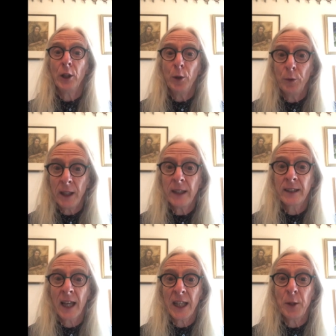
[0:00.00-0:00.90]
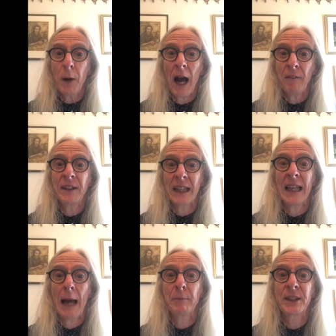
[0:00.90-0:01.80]
"You did say you were having the
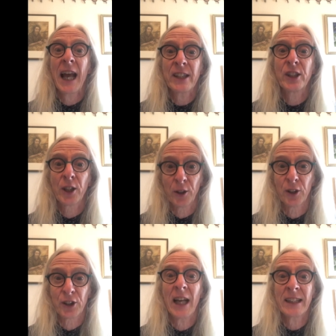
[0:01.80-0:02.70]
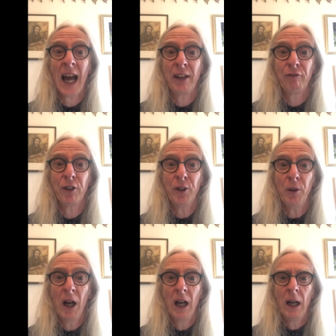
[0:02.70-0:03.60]
lamb's testicles, yes, Andrew?"